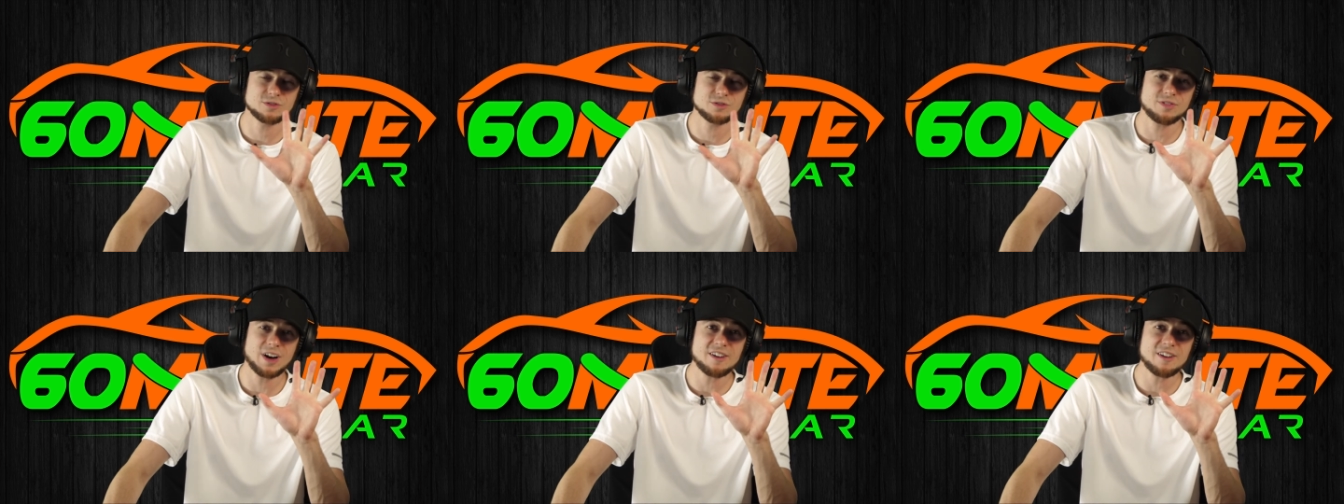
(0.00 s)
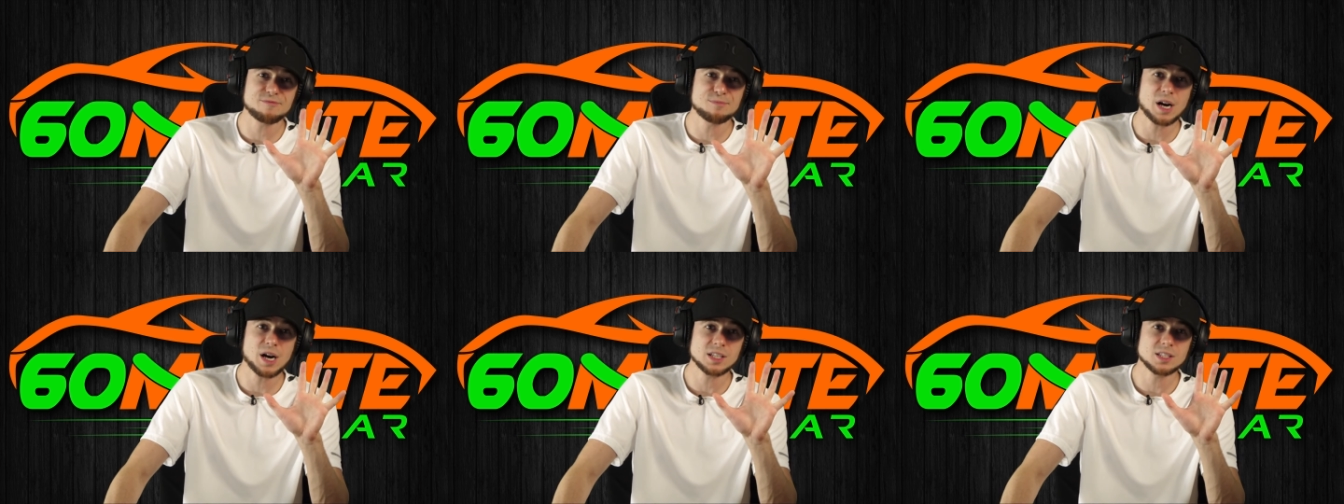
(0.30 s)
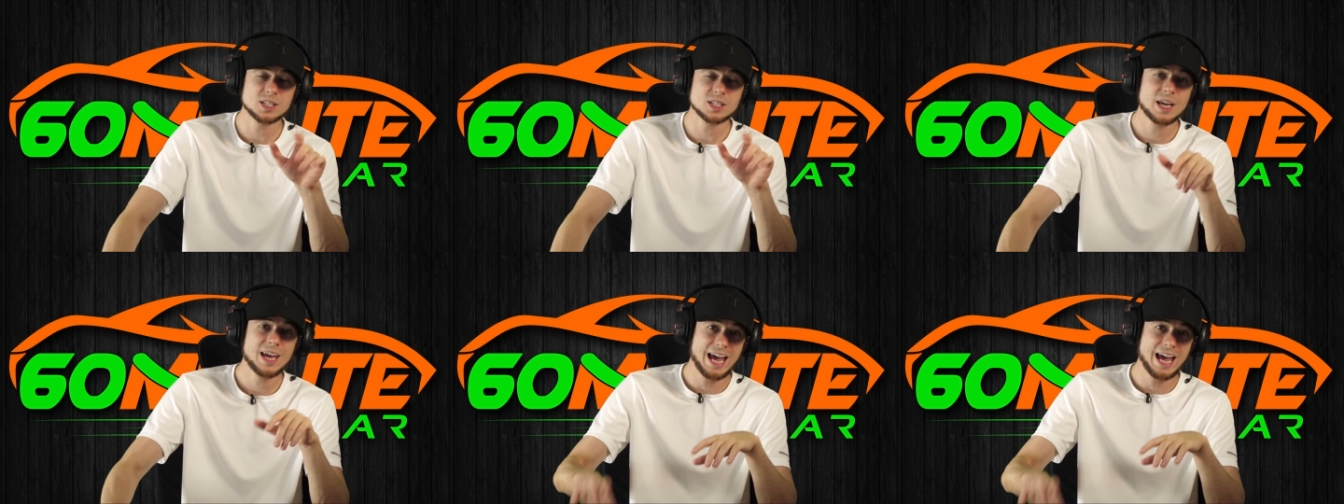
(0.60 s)
Five
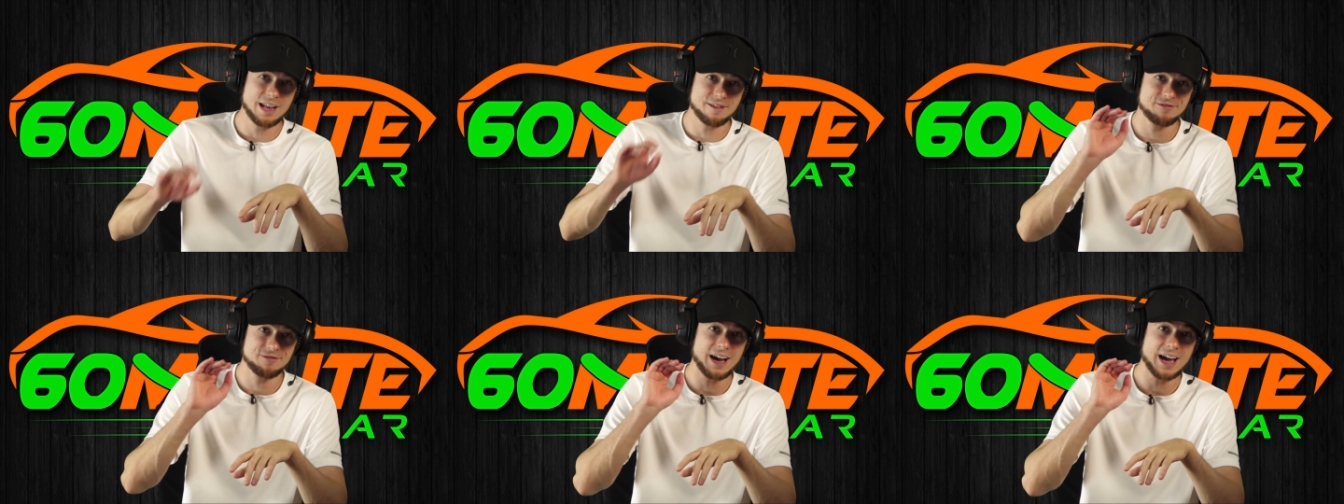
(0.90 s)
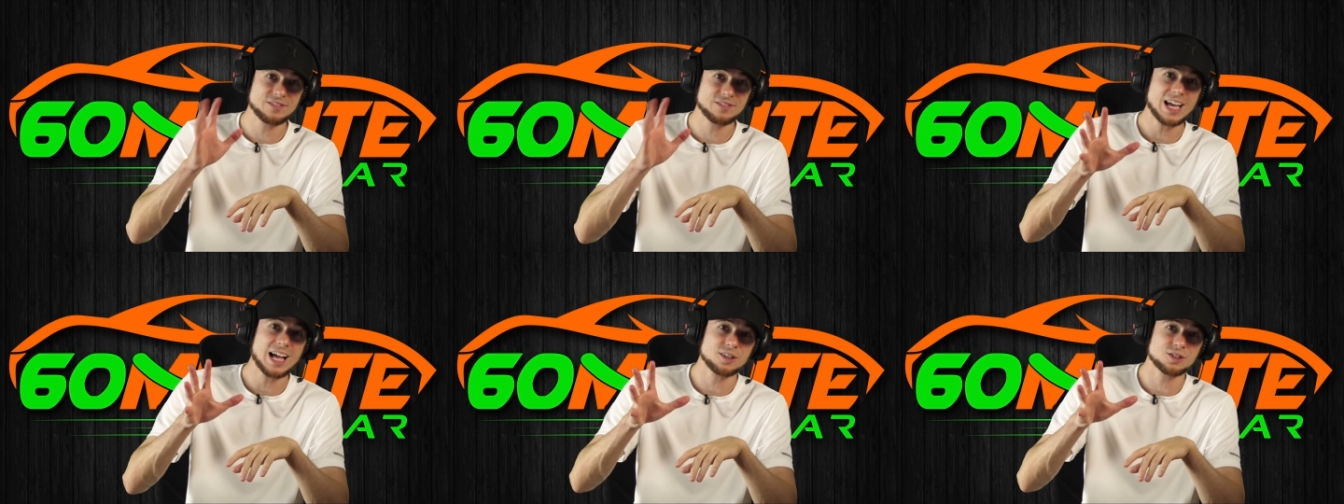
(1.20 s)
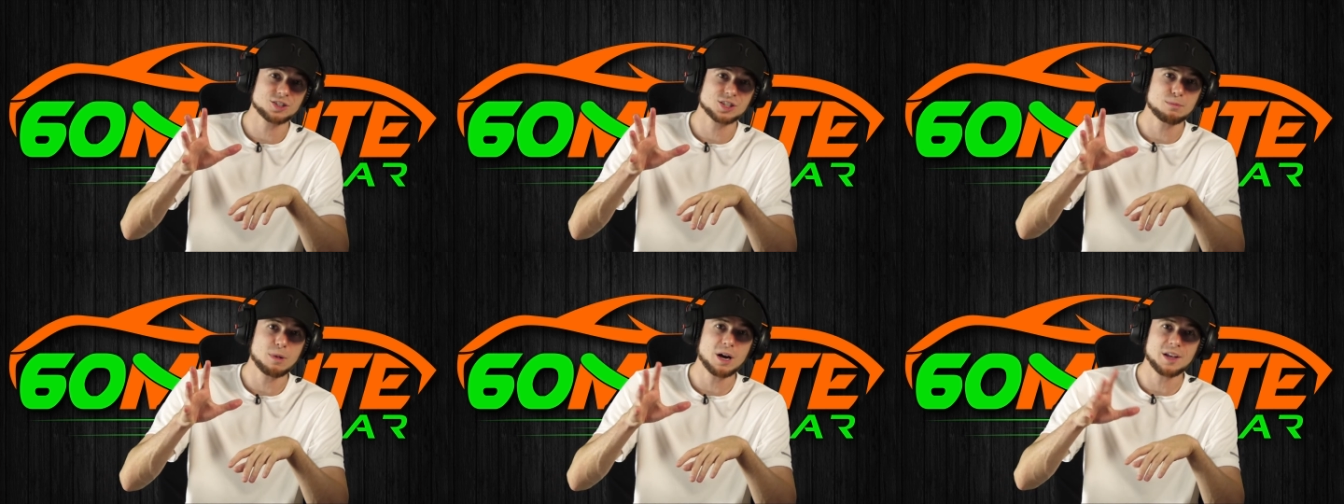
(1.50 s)
months at five
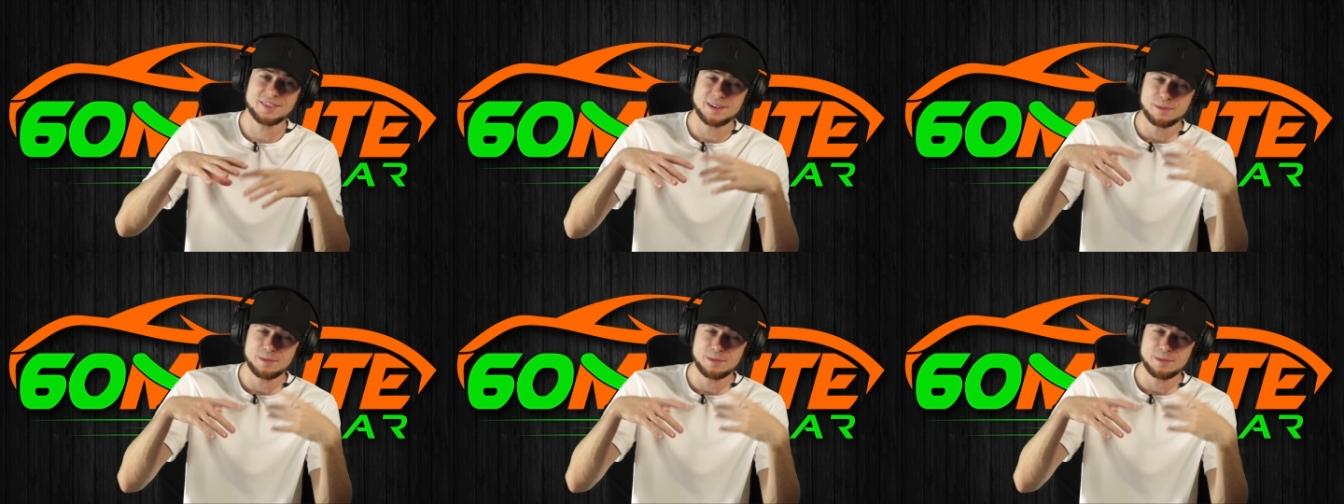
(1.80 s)
dollars a month.